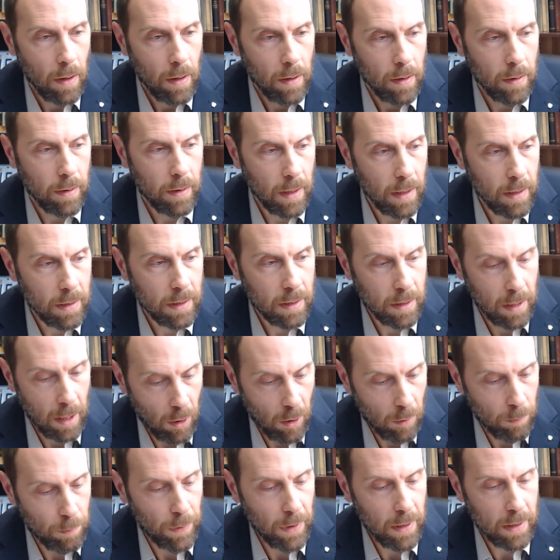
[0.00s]
these
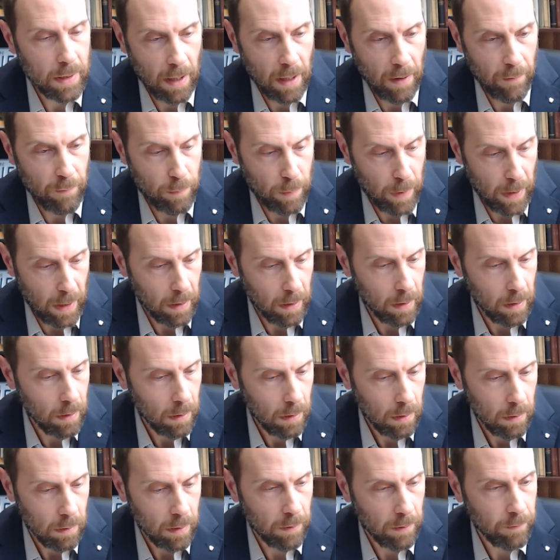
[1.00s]
therapies have
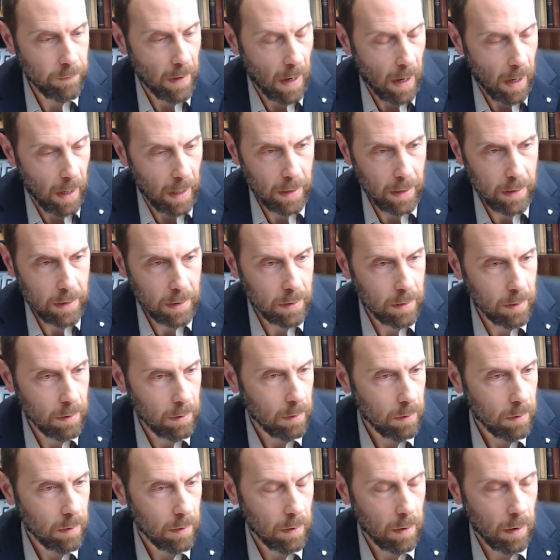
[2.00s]
been devised
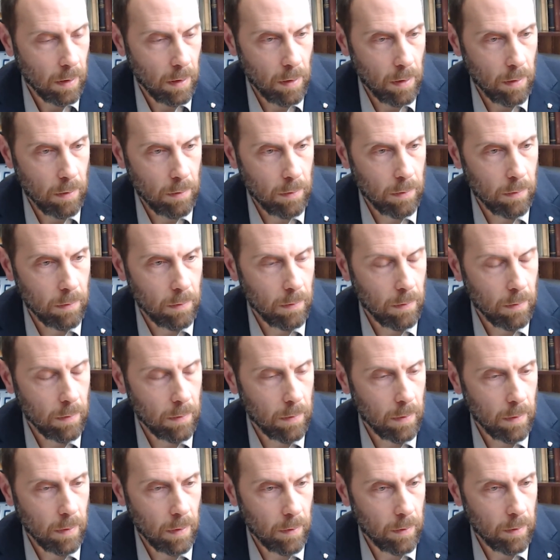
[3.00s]

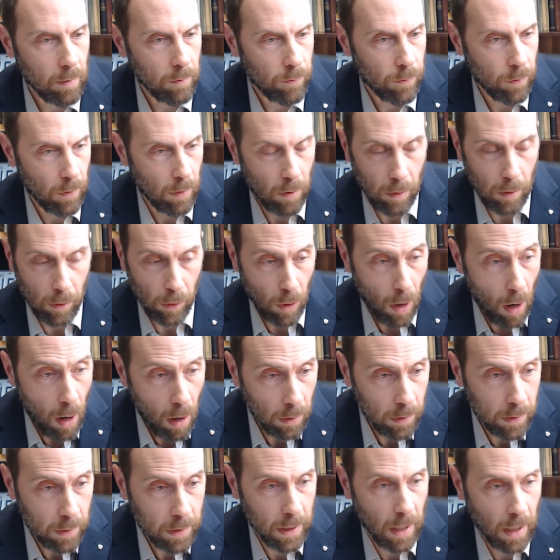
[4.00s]
for a
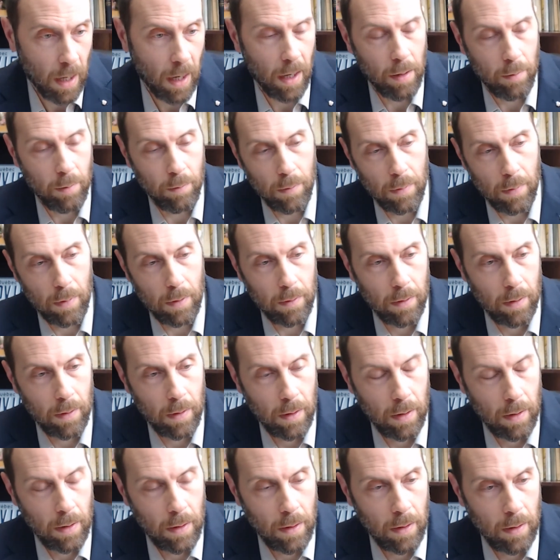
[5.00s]
long time.
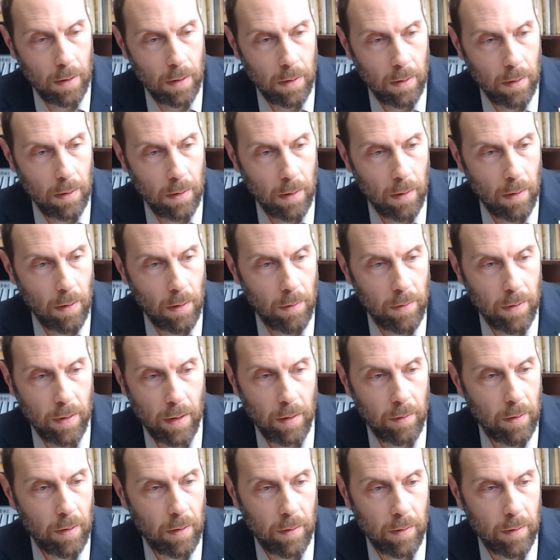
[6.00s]

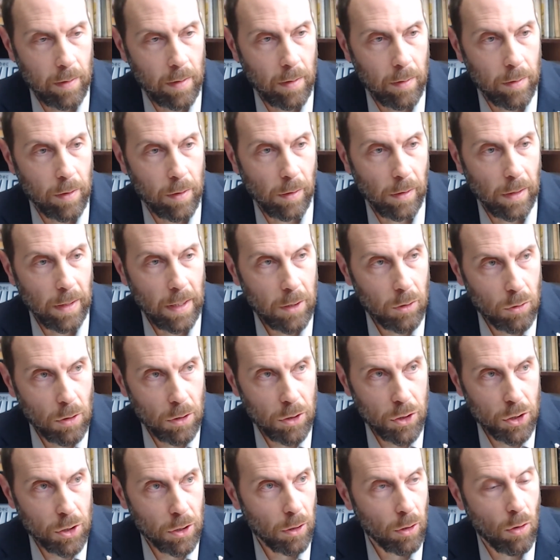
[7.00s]
The
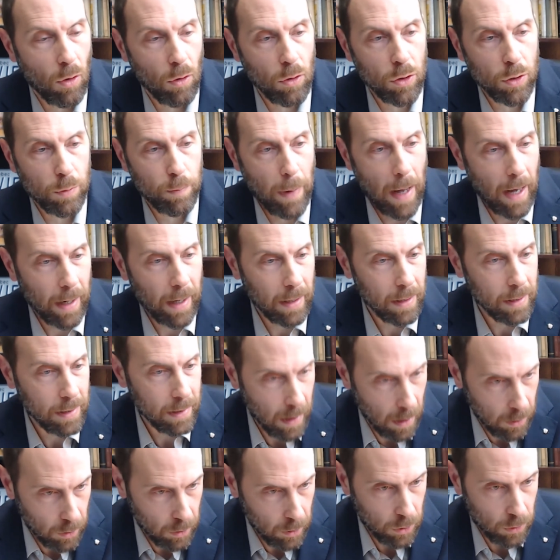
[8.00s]
literature goes back a
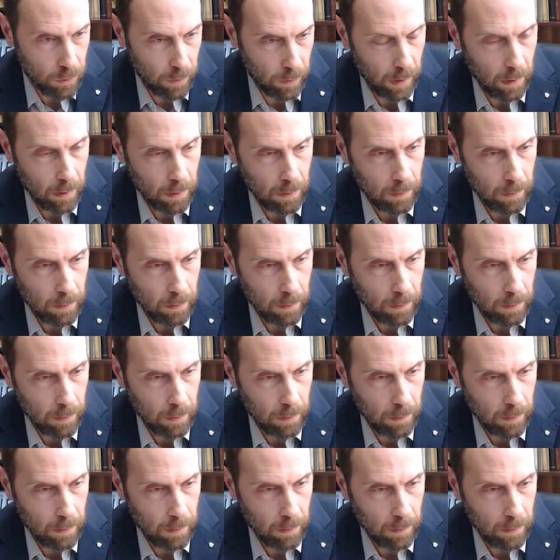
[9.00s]
century.